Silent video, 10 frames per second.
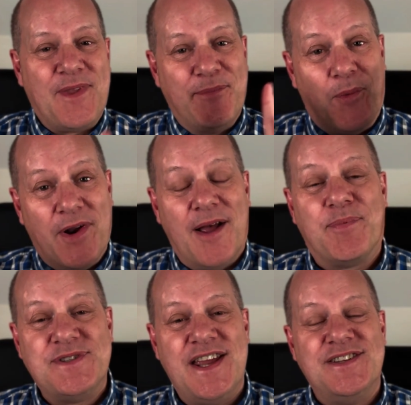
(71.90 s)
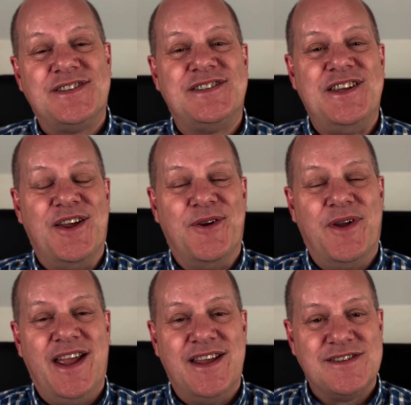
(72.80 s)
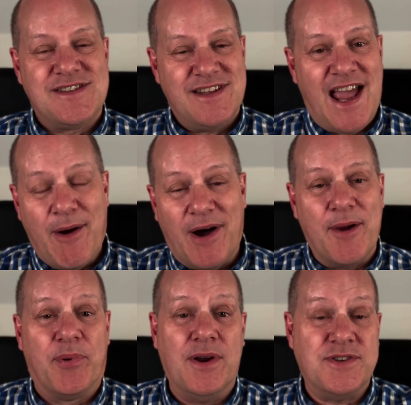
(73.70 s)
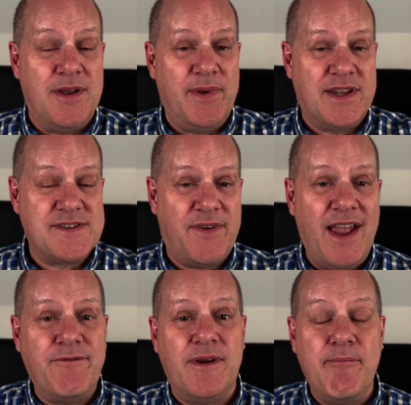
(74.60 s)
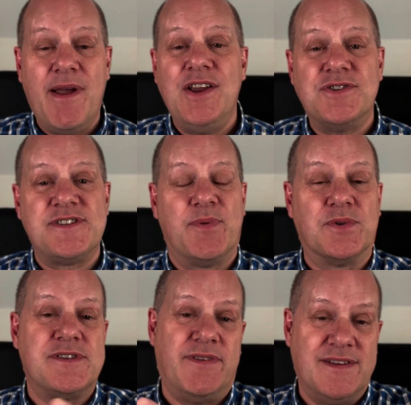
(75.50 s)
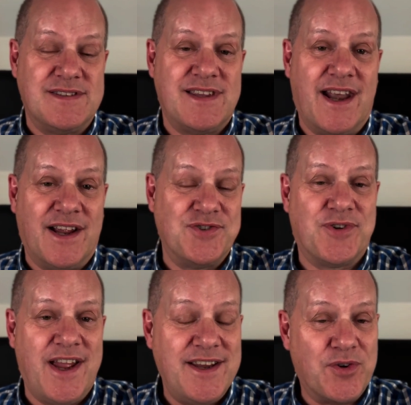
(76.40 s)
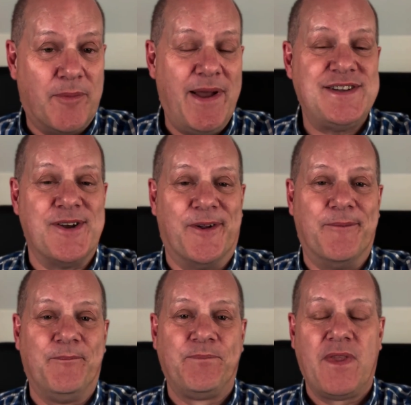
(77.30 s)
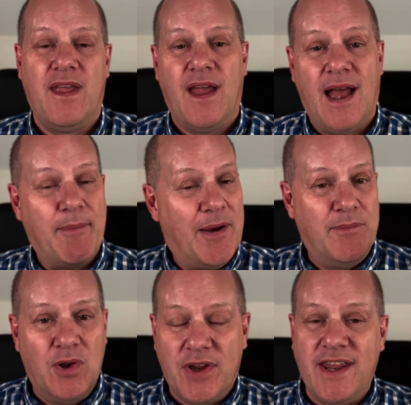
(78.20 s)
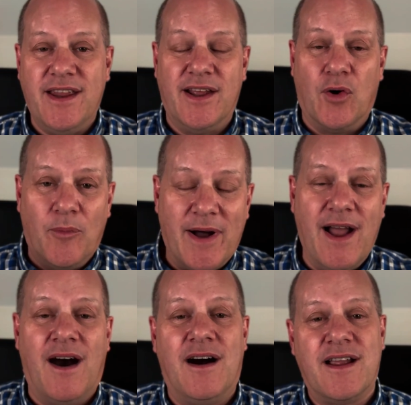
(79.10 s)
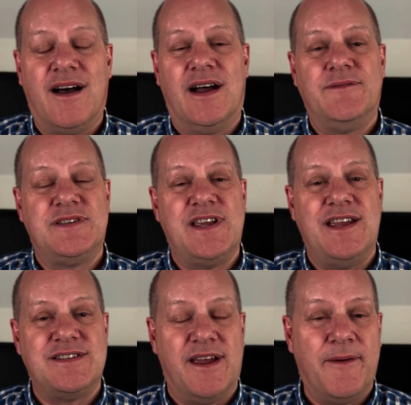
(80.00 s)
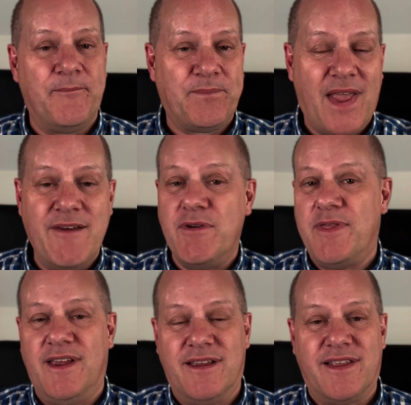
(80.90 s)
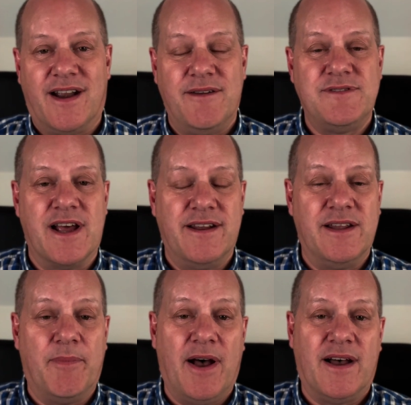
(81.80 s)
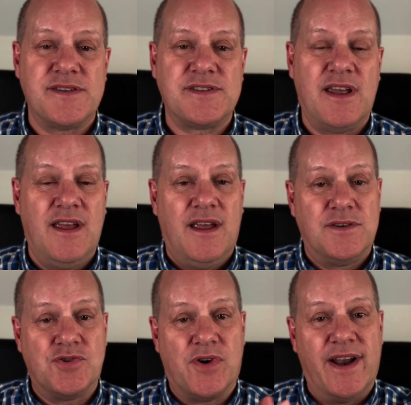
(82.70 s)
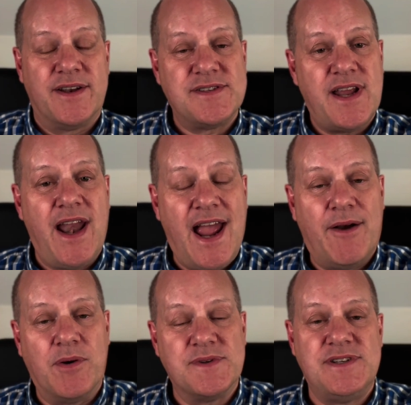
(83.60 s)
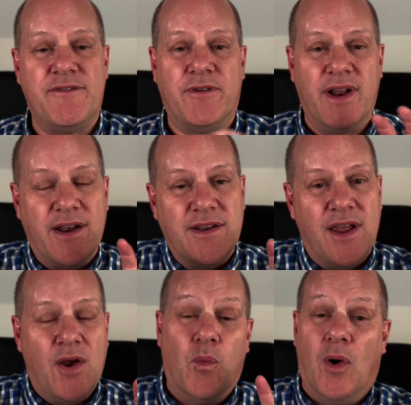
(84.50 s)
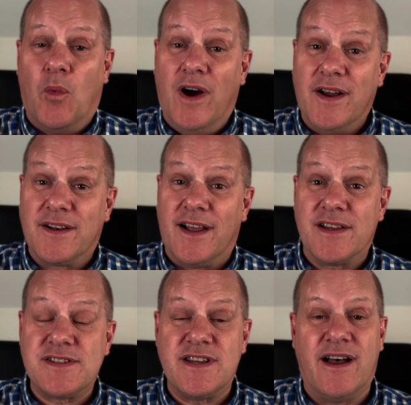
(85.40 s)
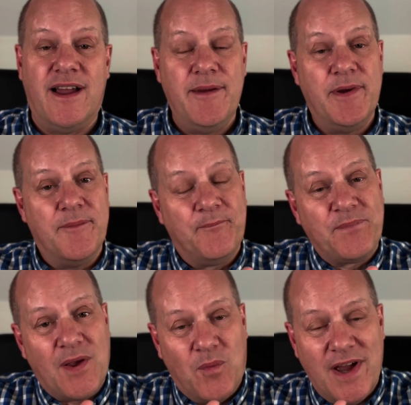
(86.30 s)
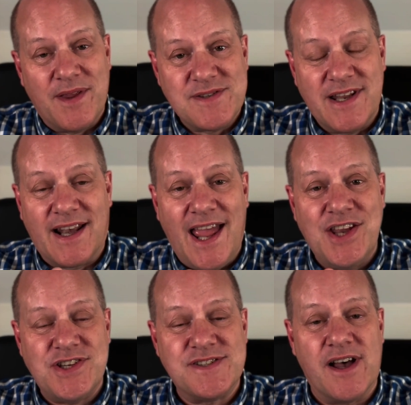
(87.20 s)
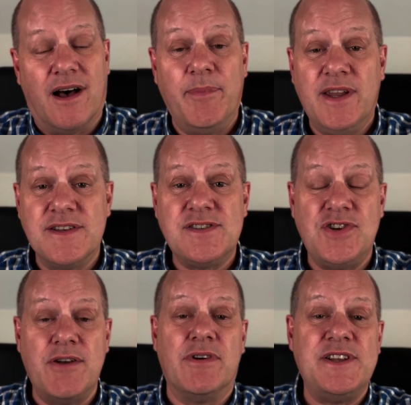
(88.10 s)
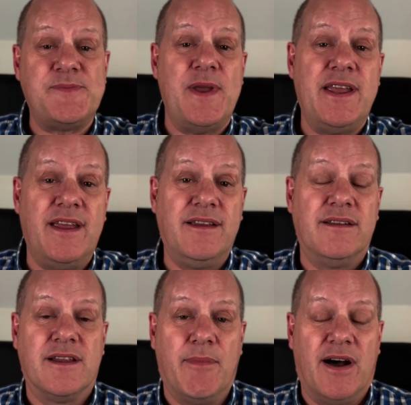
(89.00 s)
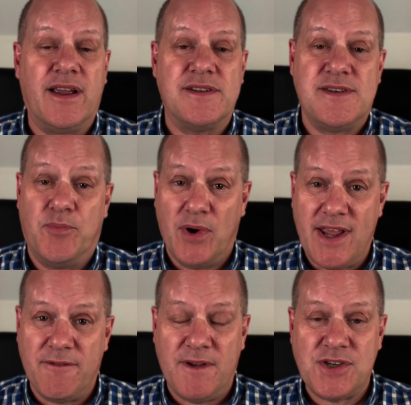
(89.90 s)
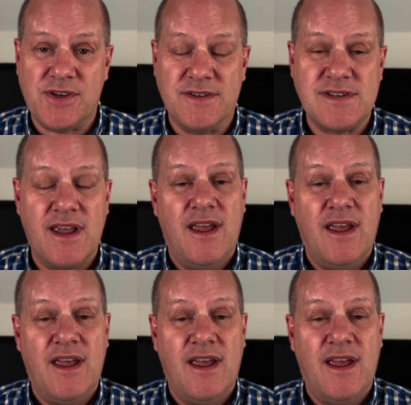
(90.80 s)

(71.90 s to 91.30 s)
But what I'll present to you is how I approach it, because for every major sports event that I trade or bet on, I'm looking at all my archived data, everything that I've done in the past, to try and understand how it was different and what worked last time and where those little edges are, because generally speaking, the markets are pretty efficient.